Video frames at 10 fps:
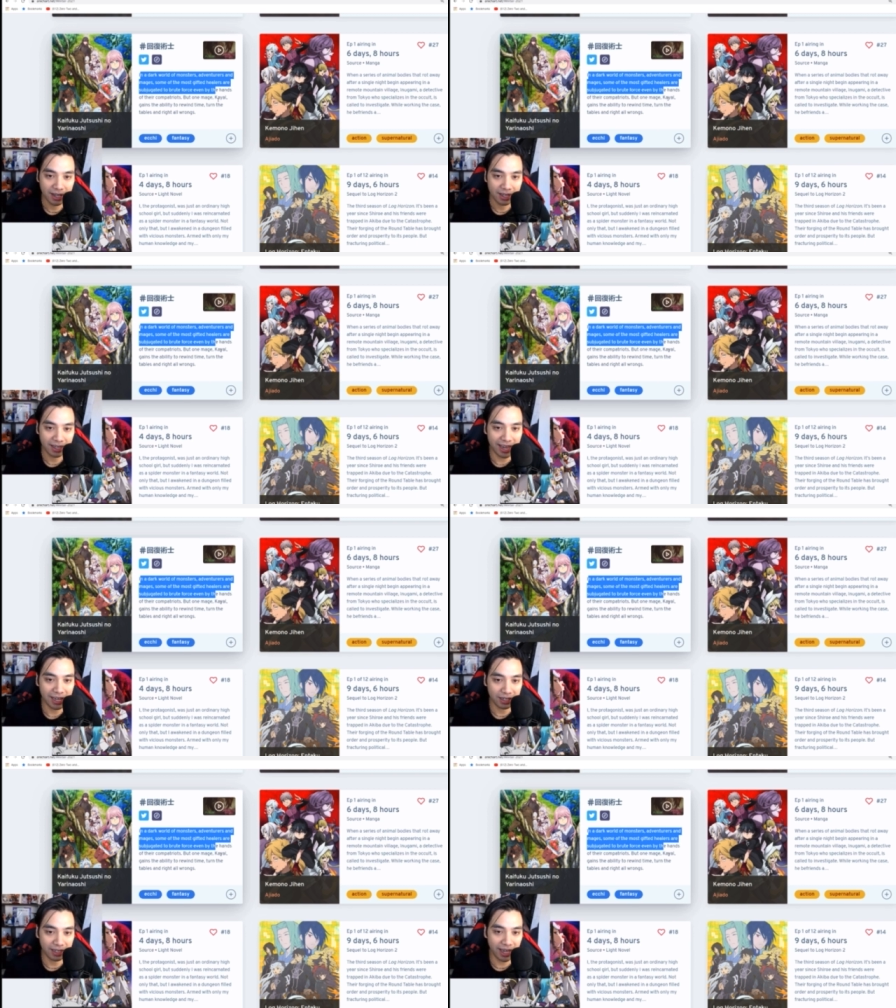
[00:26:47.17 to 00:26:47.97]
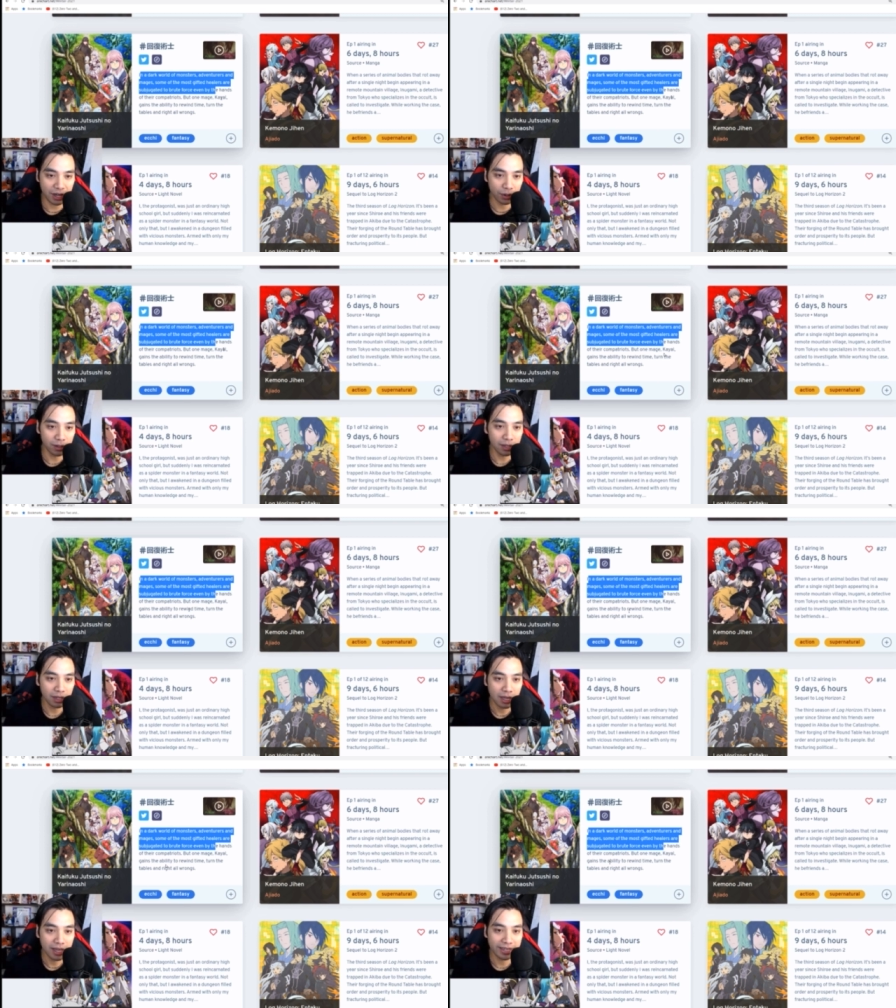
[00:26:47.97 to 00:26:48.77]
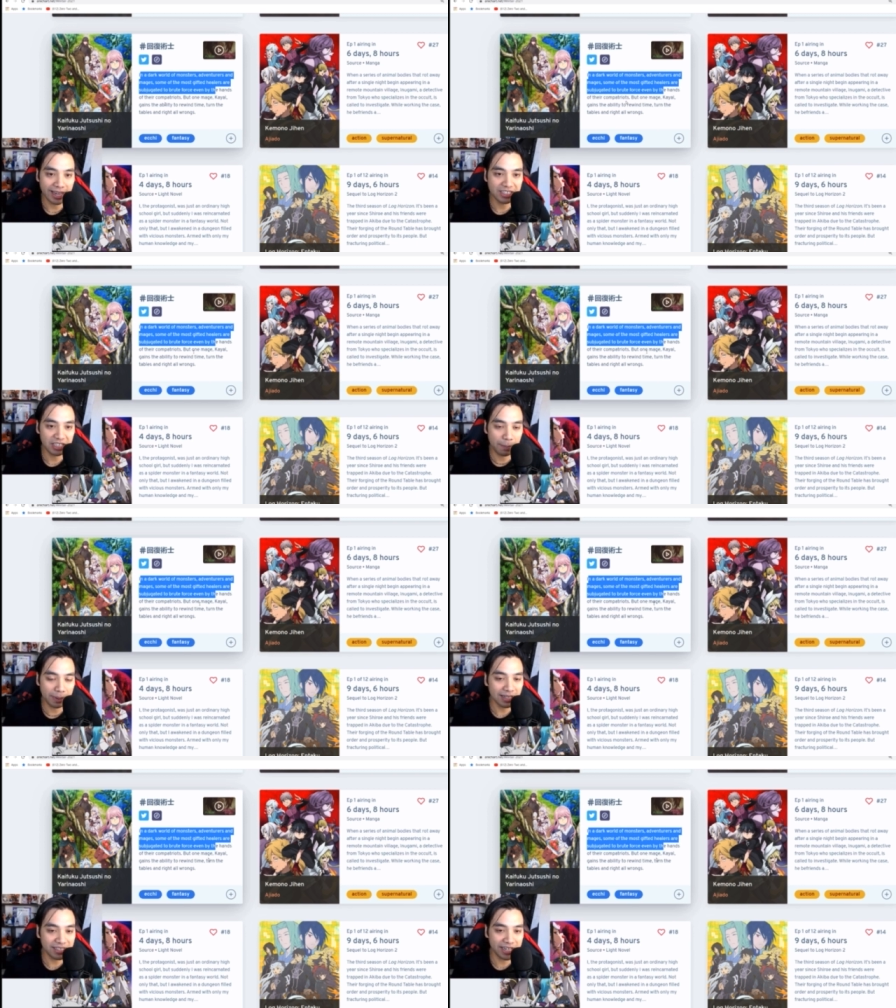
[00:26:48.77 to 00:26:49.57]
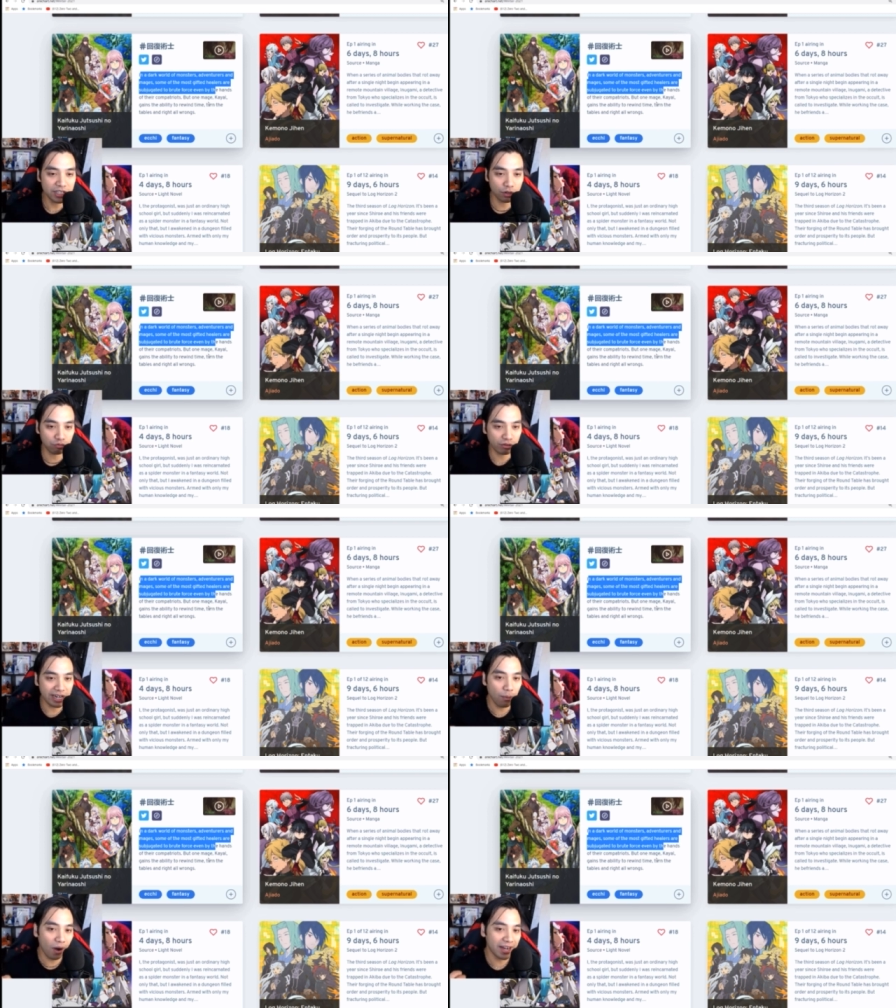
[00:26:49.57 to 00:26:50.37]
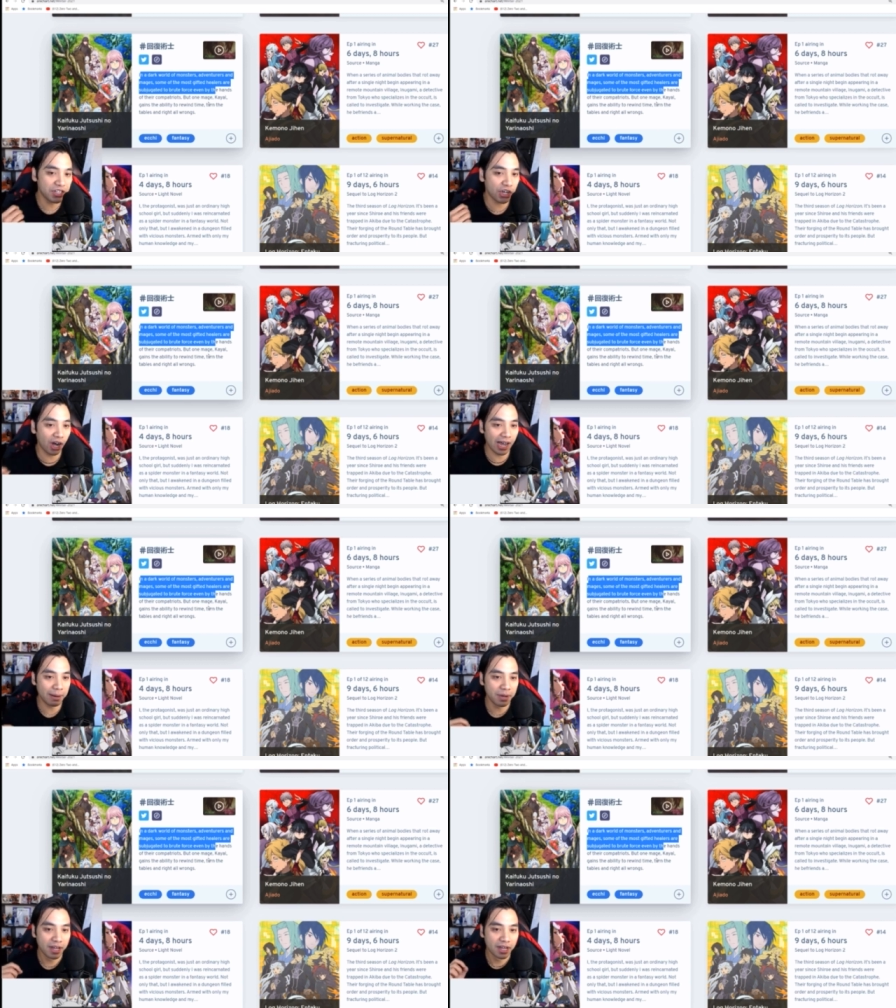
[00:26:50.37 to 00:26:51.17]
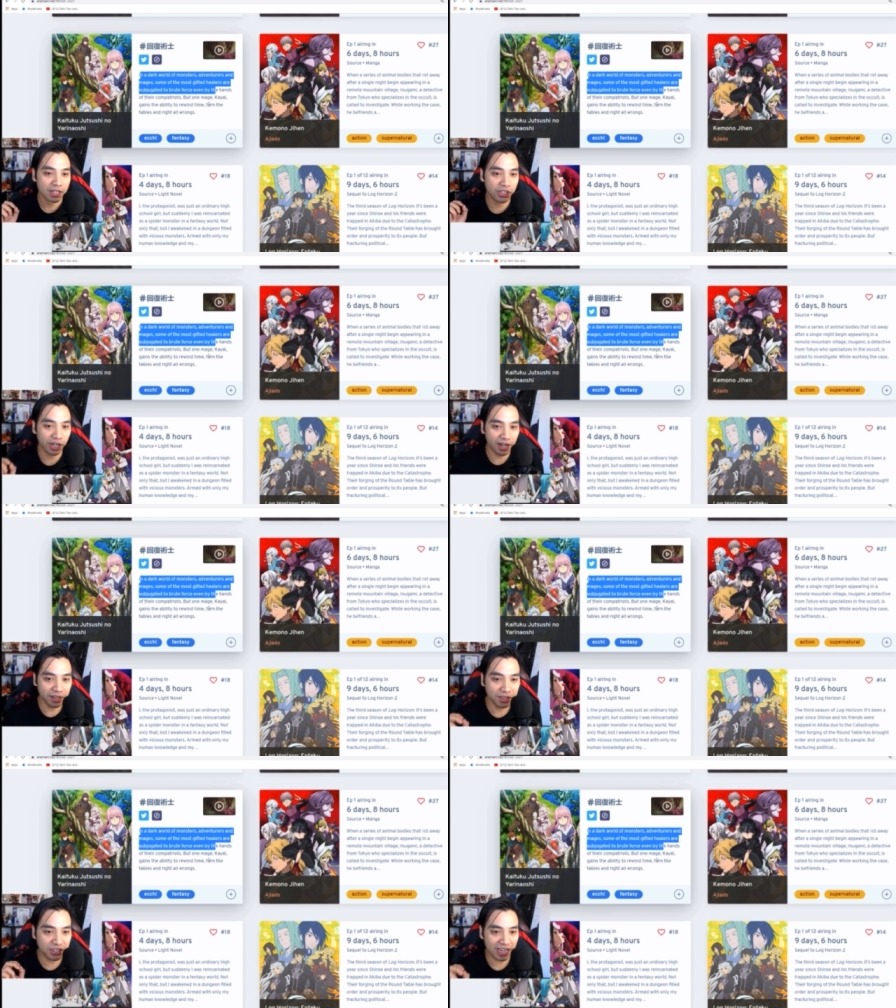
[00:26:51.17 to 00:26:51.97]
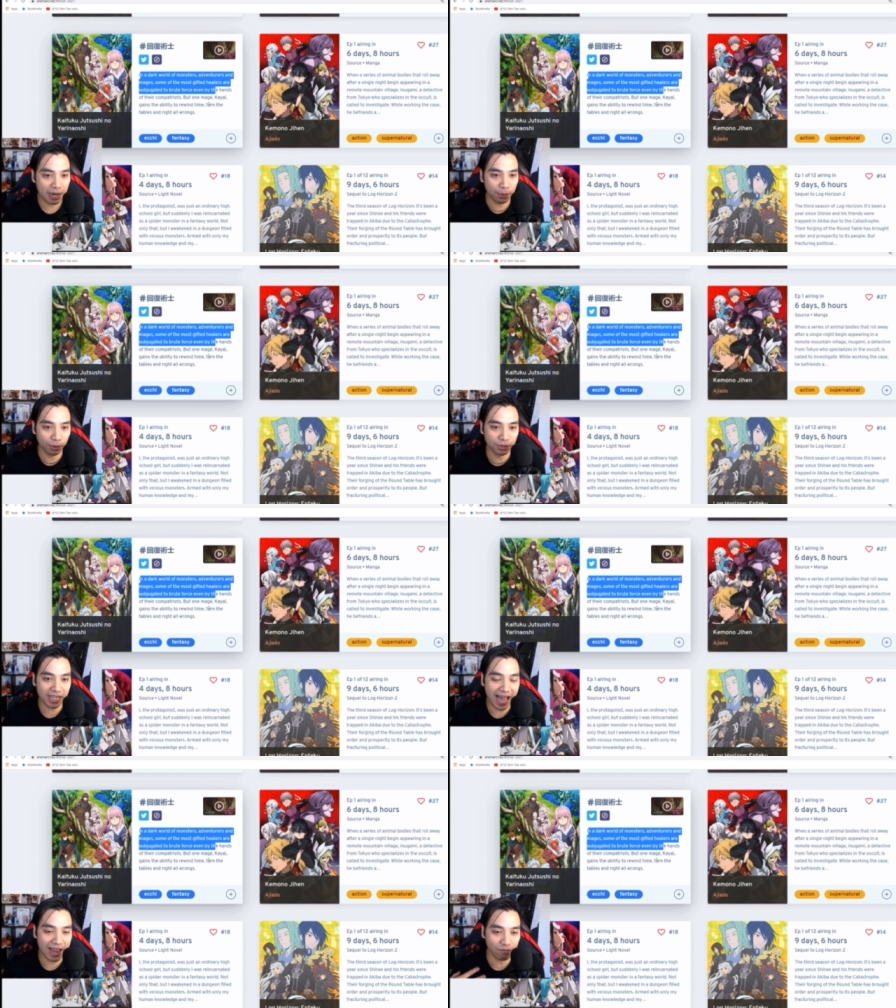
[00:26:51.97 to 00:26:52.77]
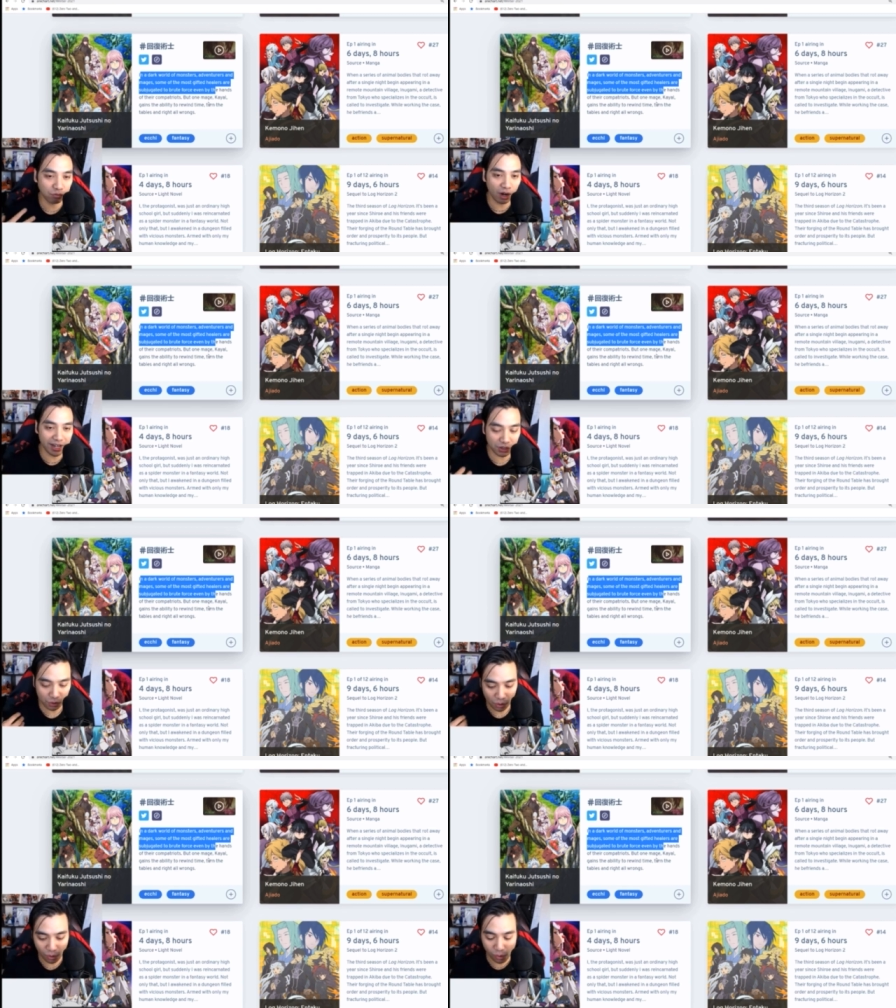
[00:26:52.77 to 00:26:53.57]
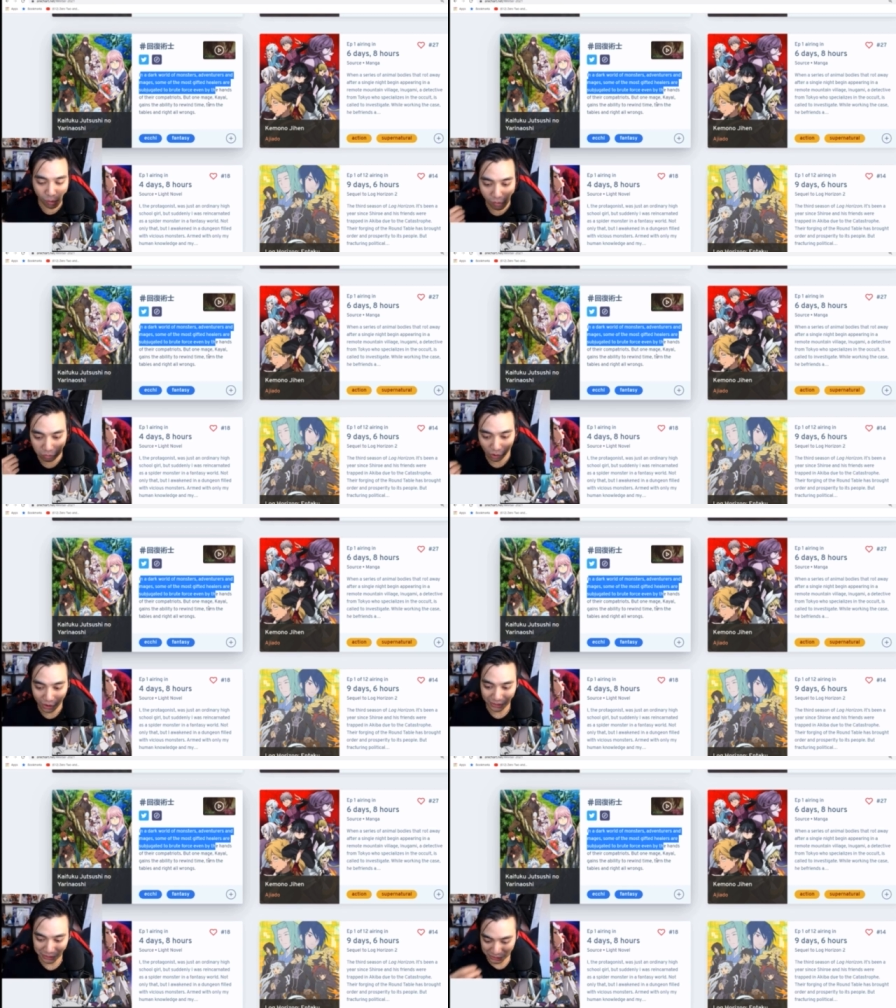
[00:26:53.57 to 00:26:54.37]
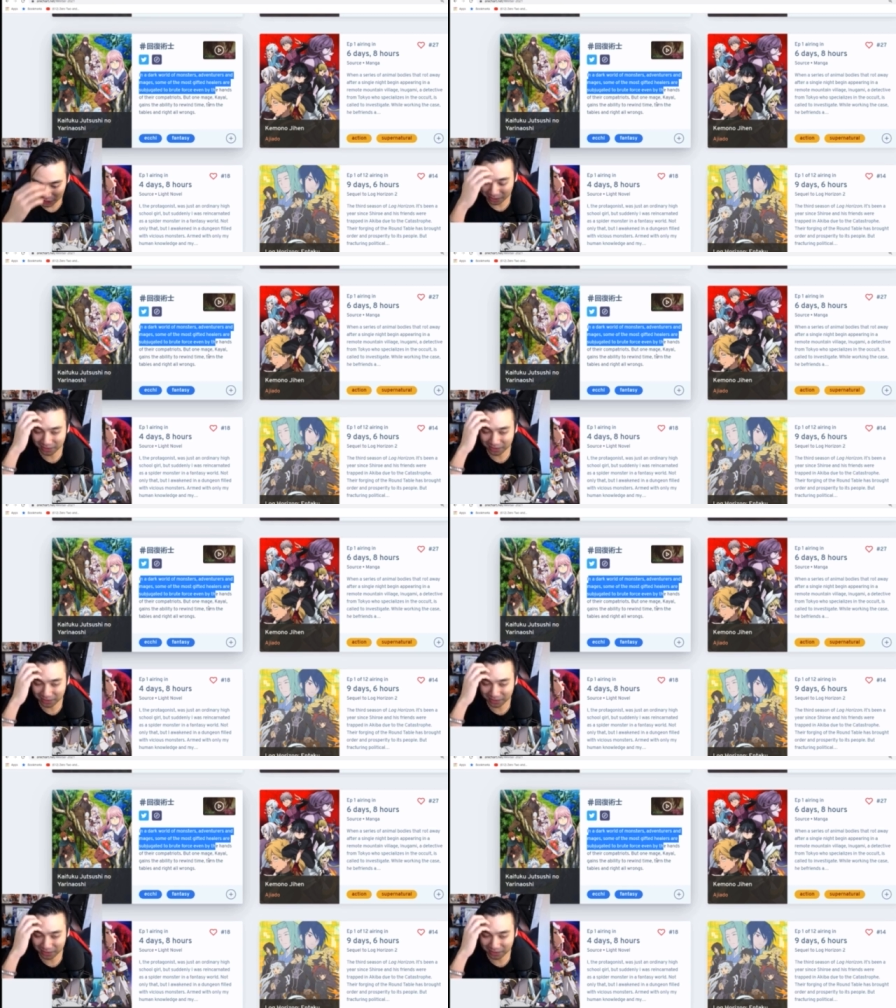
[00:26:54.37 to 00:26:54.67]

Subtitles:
Keol, gains the ability to rewind time, turn the tables, and right all wrongs.